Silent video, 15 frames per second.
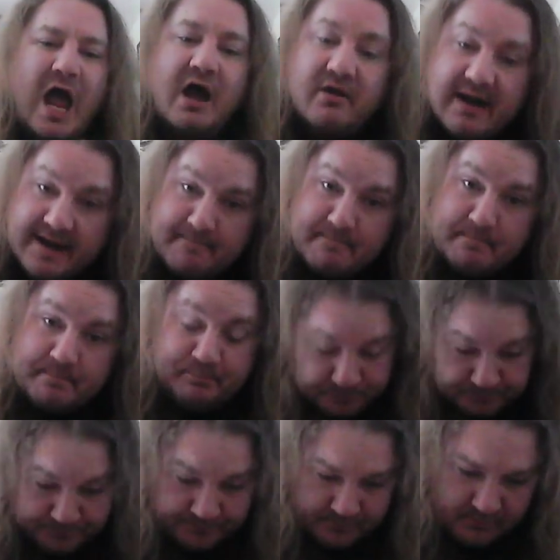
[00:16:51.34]
All right.
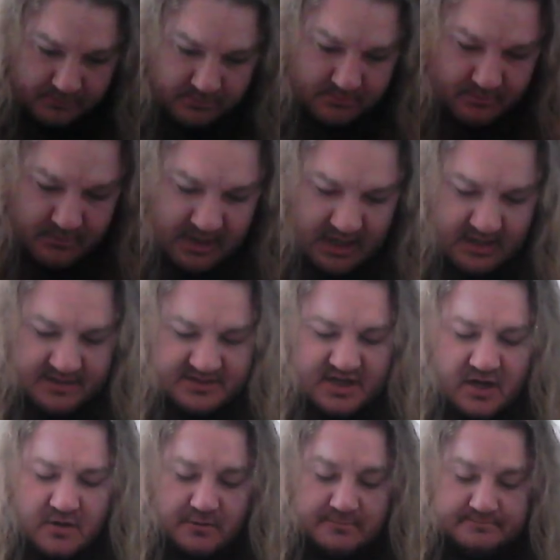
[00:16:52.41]

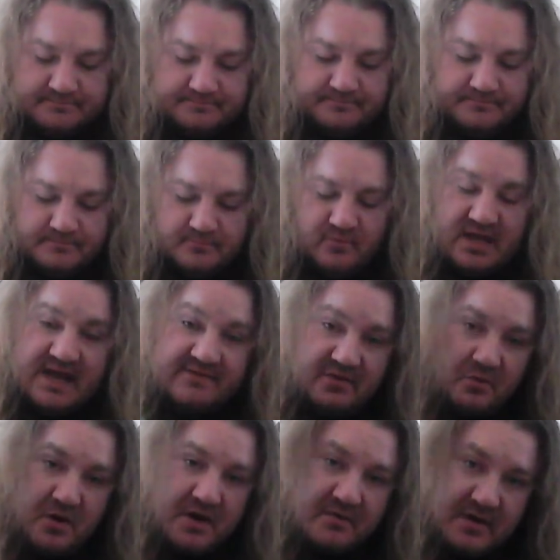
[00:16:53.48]
So we have
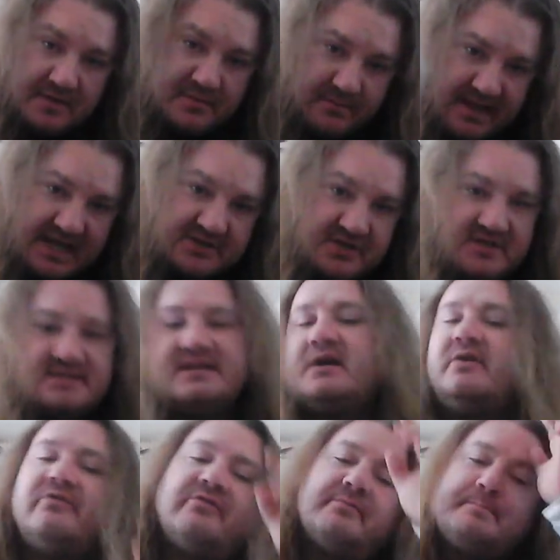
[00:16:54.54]
the Royal Rumble match
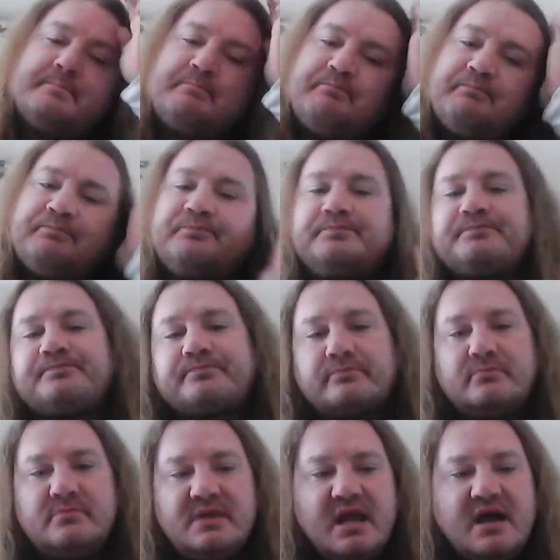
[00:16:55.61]
itself.
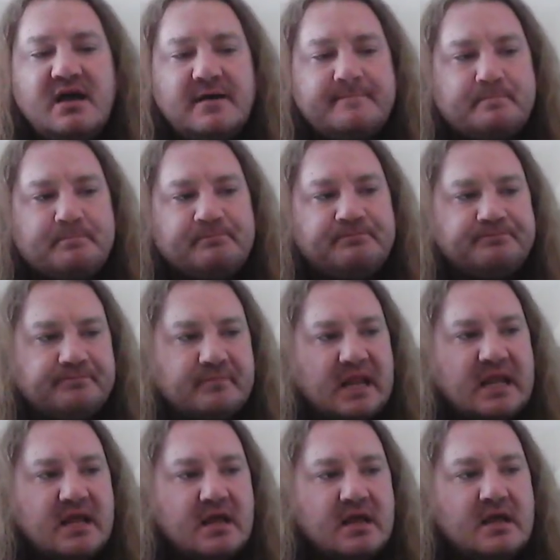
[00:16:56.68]

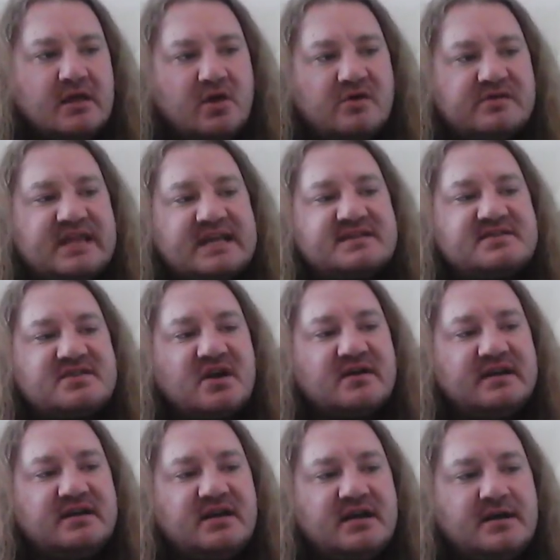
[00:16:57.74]
Whole thing
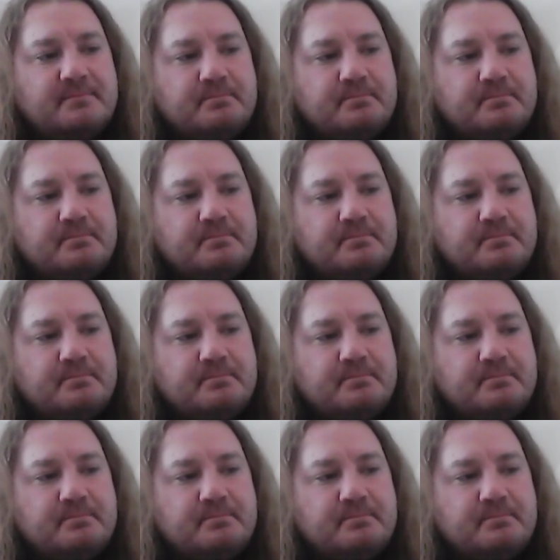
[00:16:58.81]
started.